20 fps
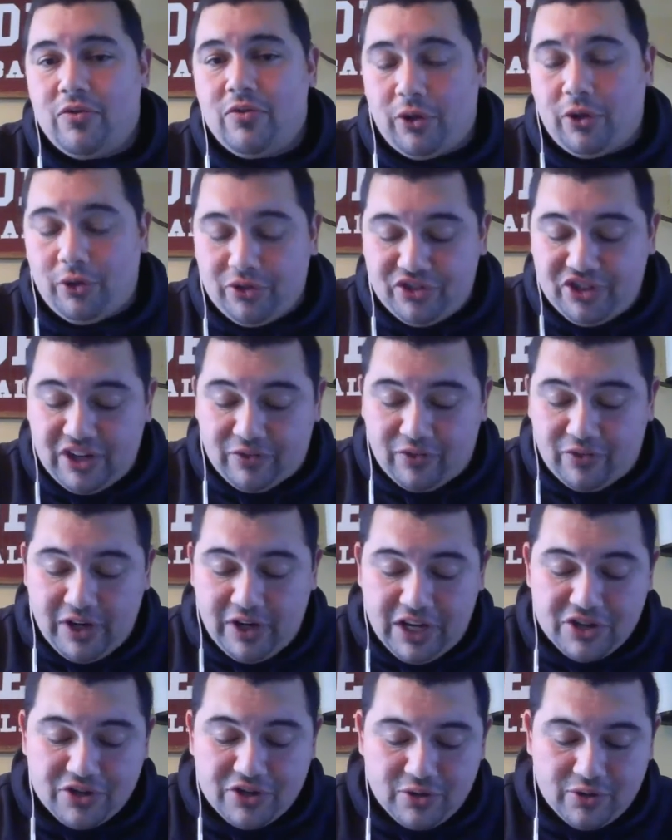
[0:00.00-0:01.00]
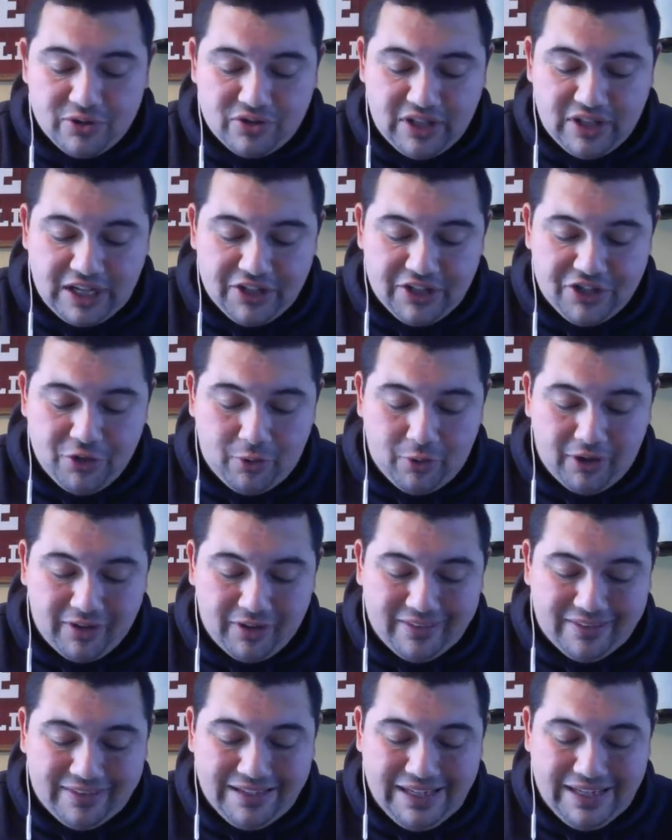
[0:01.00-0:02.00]
those different issues that you are
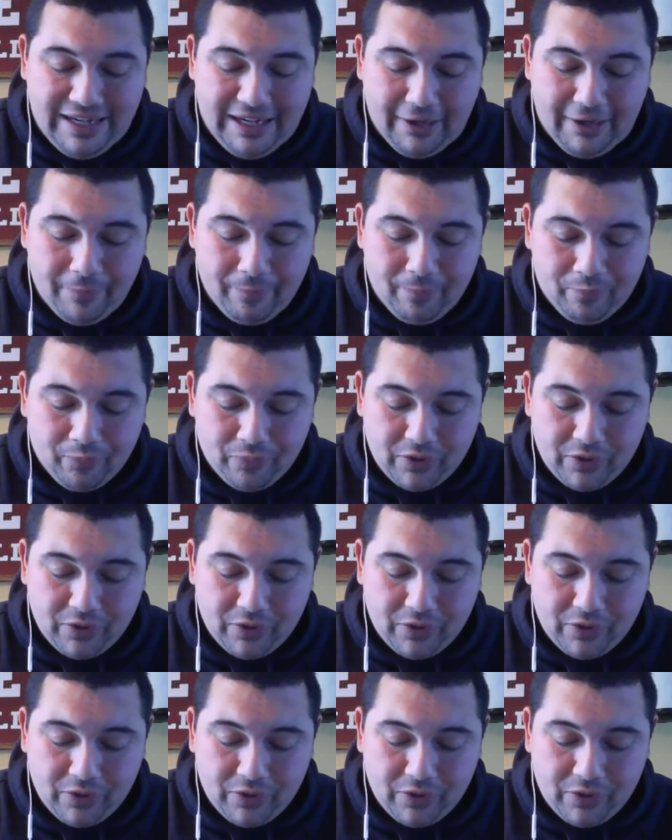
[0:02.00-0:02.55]
seeing.